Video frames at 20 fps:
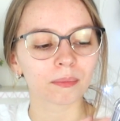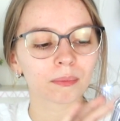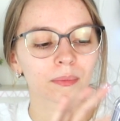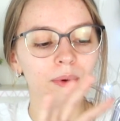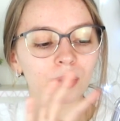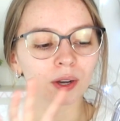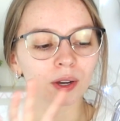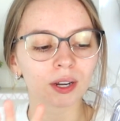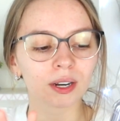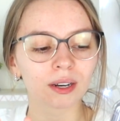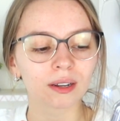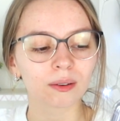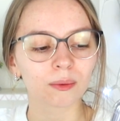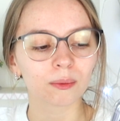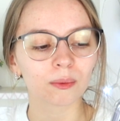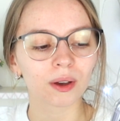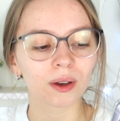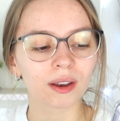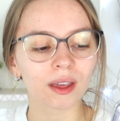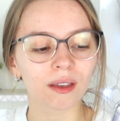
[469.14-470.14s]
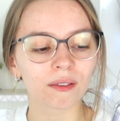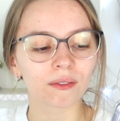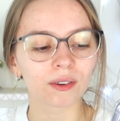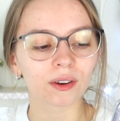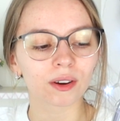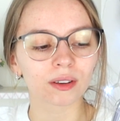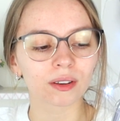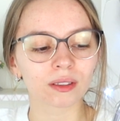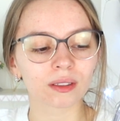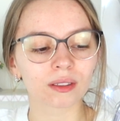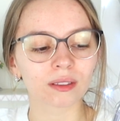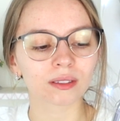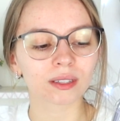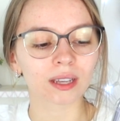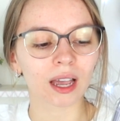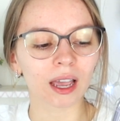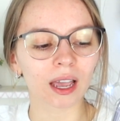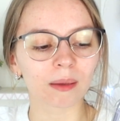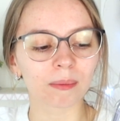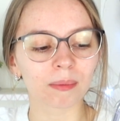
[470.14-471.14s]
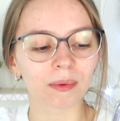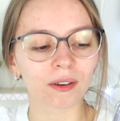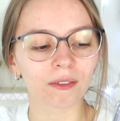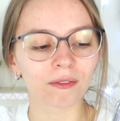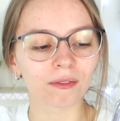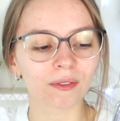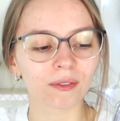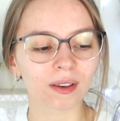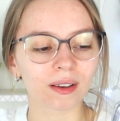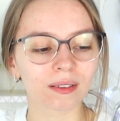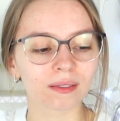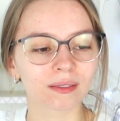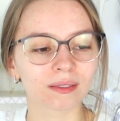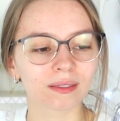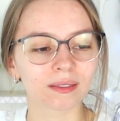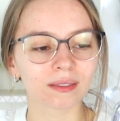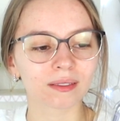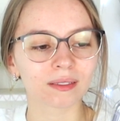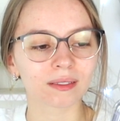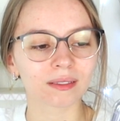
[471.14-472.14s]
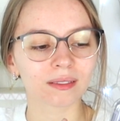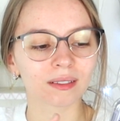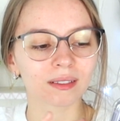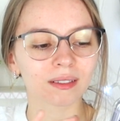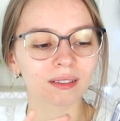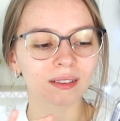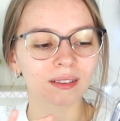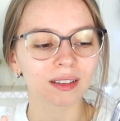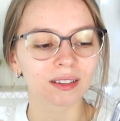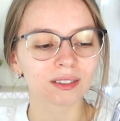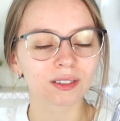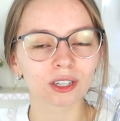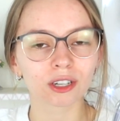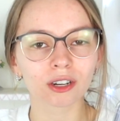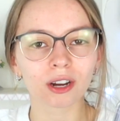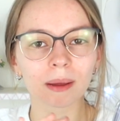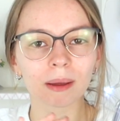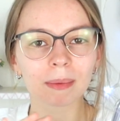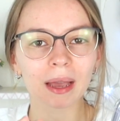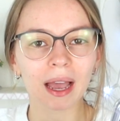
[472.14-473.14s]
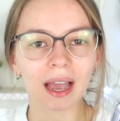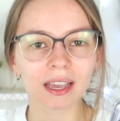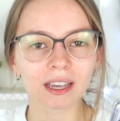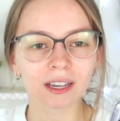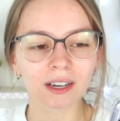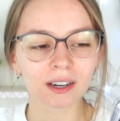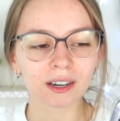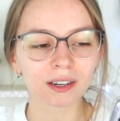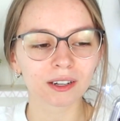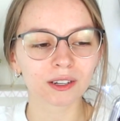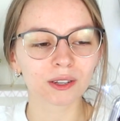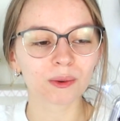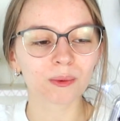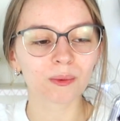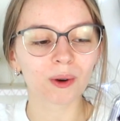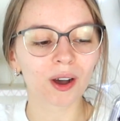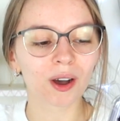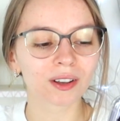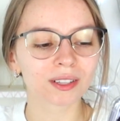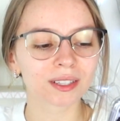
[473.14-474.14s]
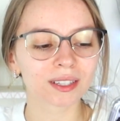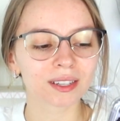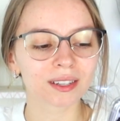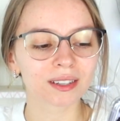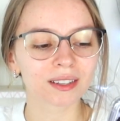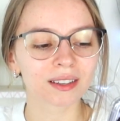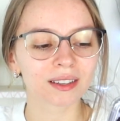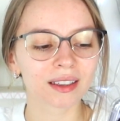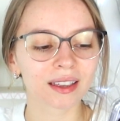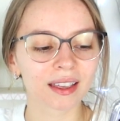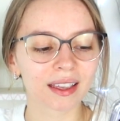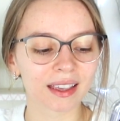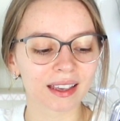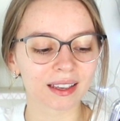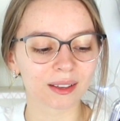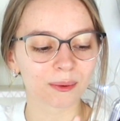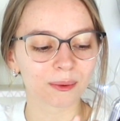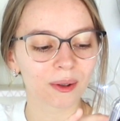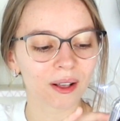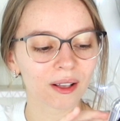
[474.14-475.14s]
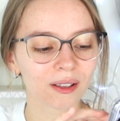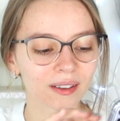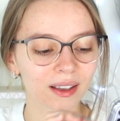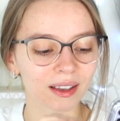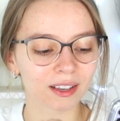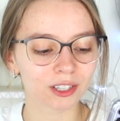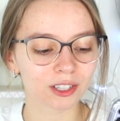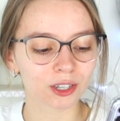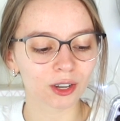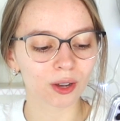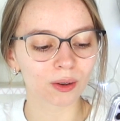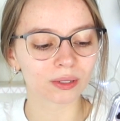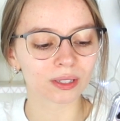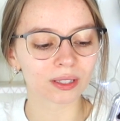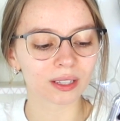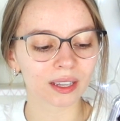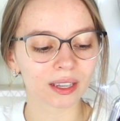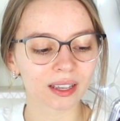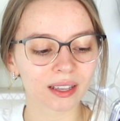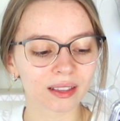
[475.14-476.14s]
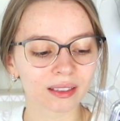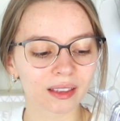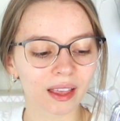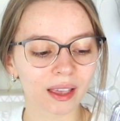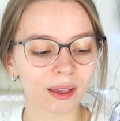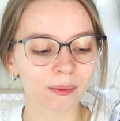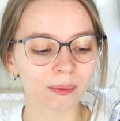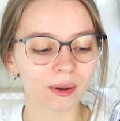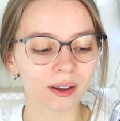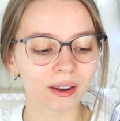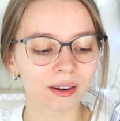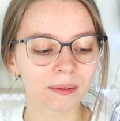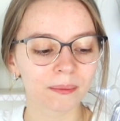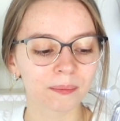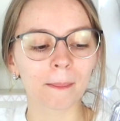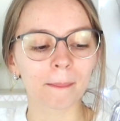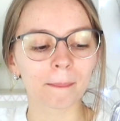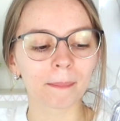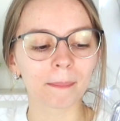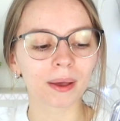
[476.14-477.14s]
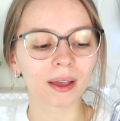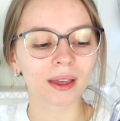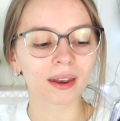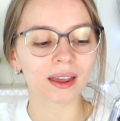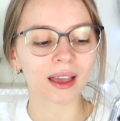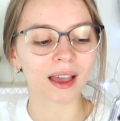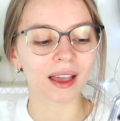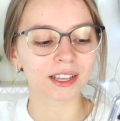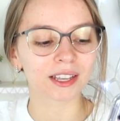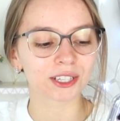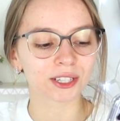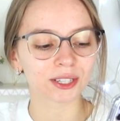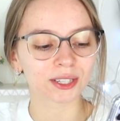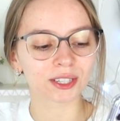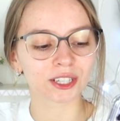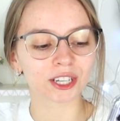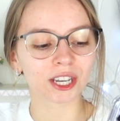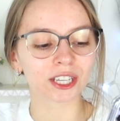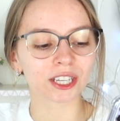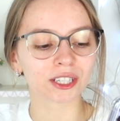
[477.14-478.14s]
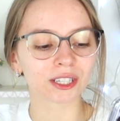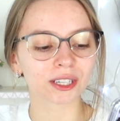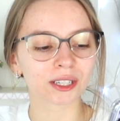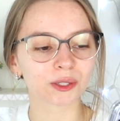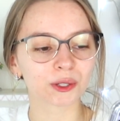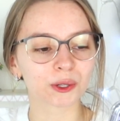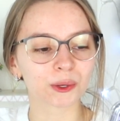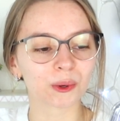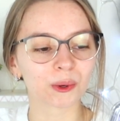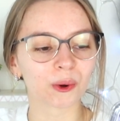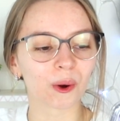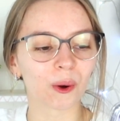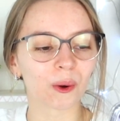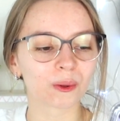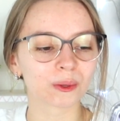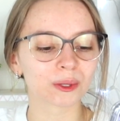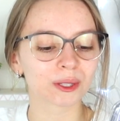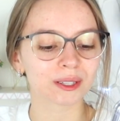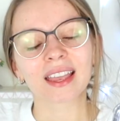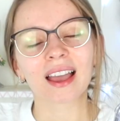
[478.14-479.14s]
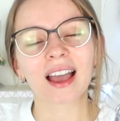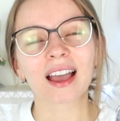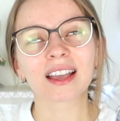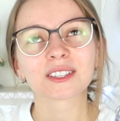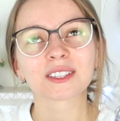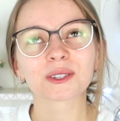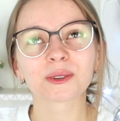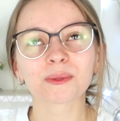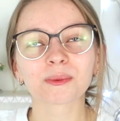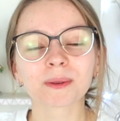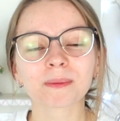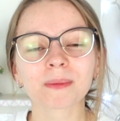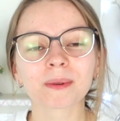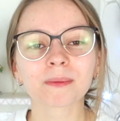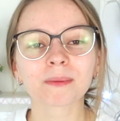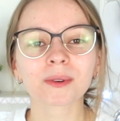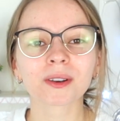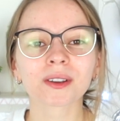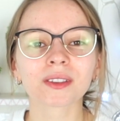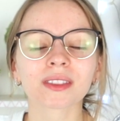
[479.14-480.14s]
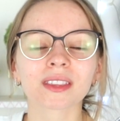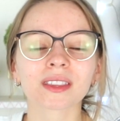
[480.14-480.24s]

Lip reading: put whatever type of Instagram icon you want. And well, I chose the light one, but I just changed it to gold. I don't remember